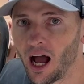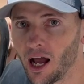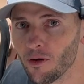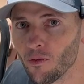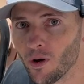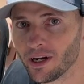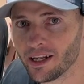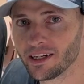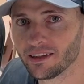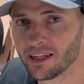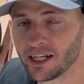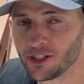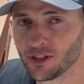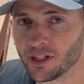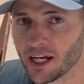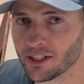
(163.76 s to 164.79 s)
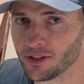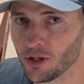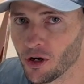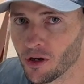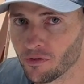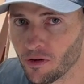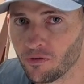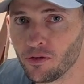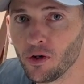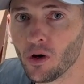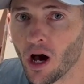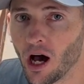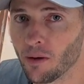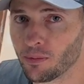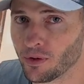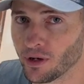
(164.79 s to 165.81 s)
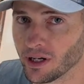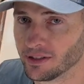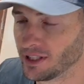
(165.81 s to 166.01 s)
I wanted to let you guys know of a few upgrades